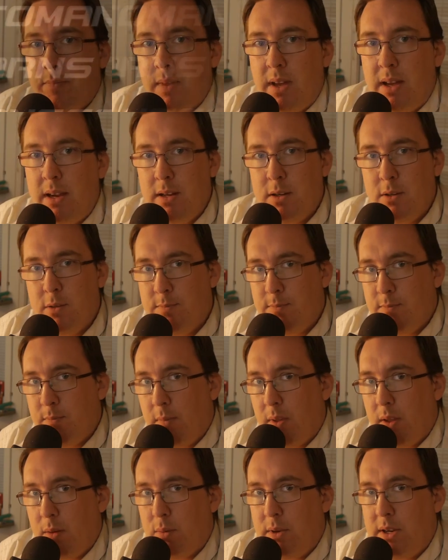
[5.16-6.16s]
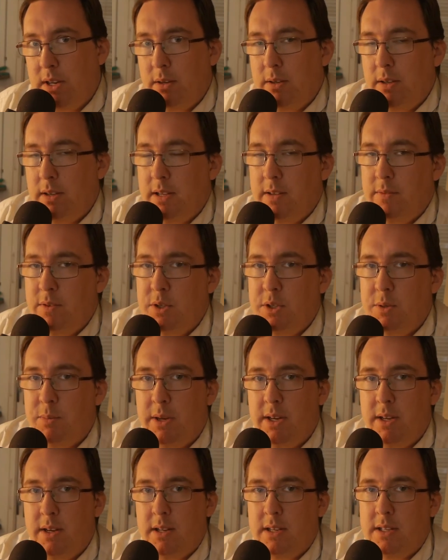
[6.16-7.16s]
Hello. When I lived in
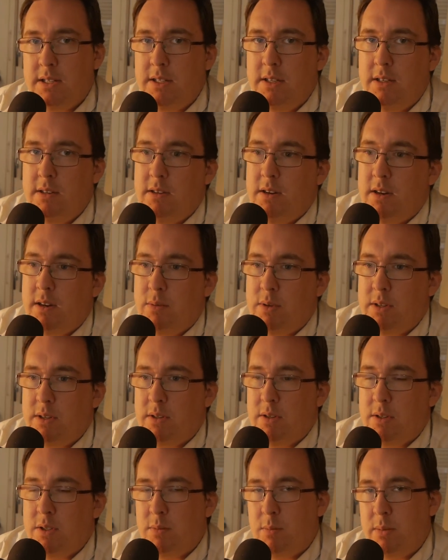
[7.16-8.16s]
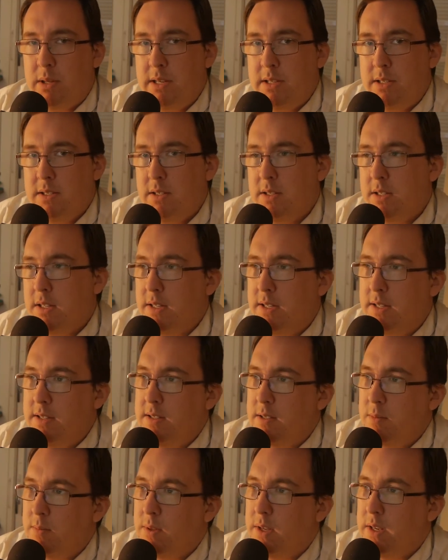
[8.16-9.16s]
Japan last year, I went to some places. I
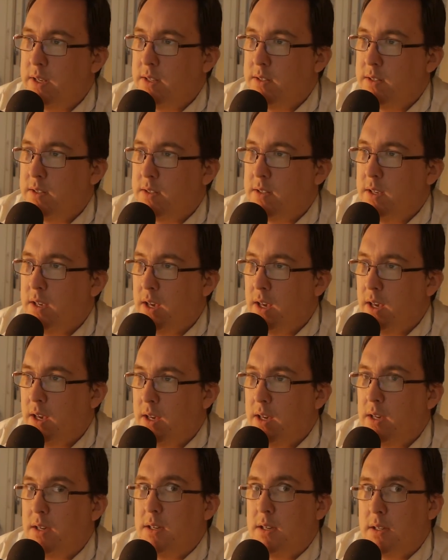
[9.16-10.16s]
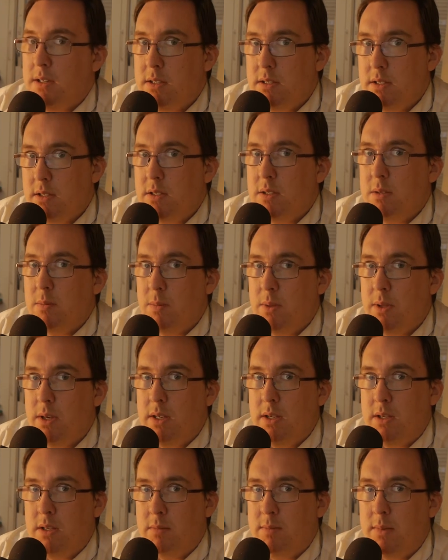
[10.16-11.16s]
did some things. I saw some
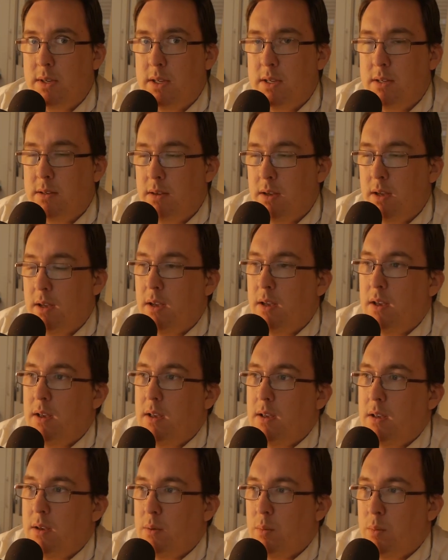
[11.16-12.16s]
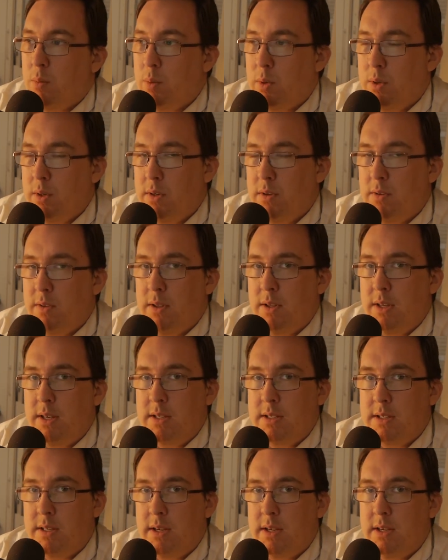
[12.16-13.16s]
things, man. One of the
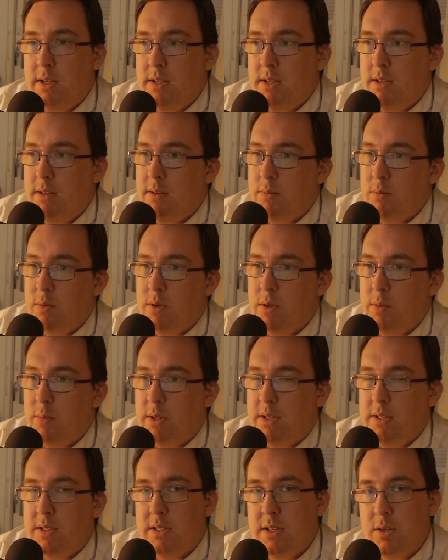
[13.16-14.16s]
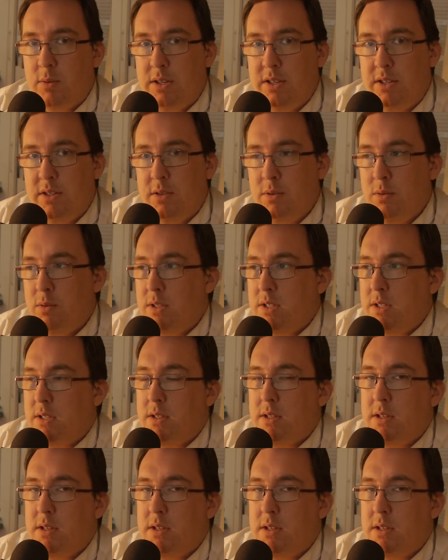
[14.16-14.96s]
things that I did, one of the places I went to, was